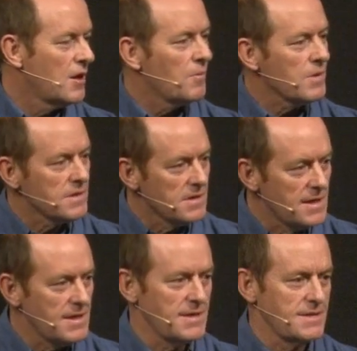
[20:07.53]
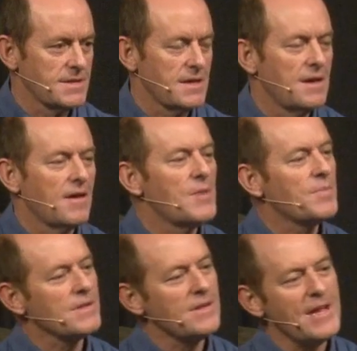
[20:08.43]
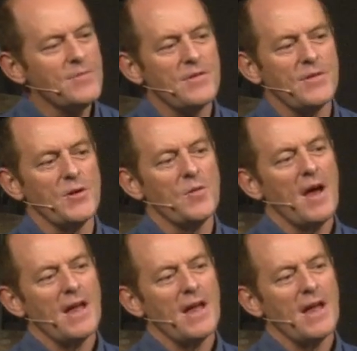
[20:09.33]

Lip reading: Please, I plead with you,